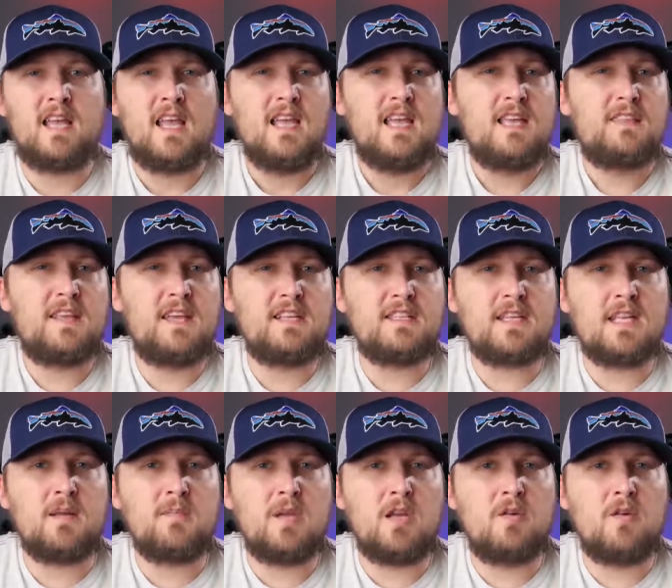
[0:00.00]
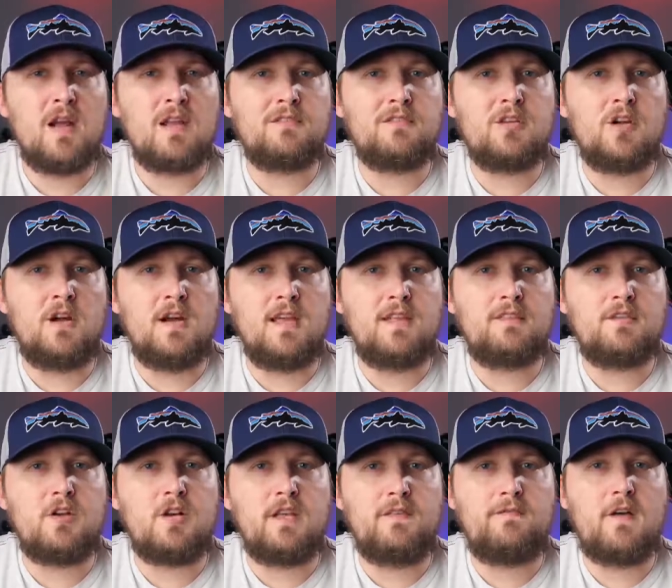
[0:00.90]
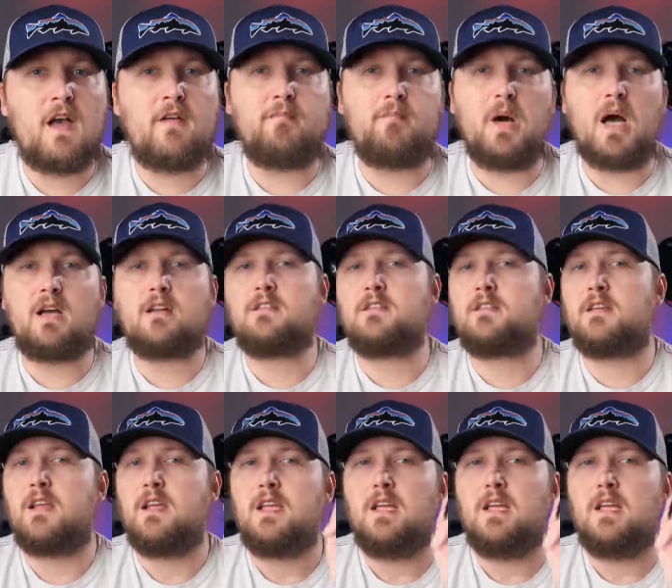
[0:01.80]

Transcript: I think it's going to be around 30, 35 bucks.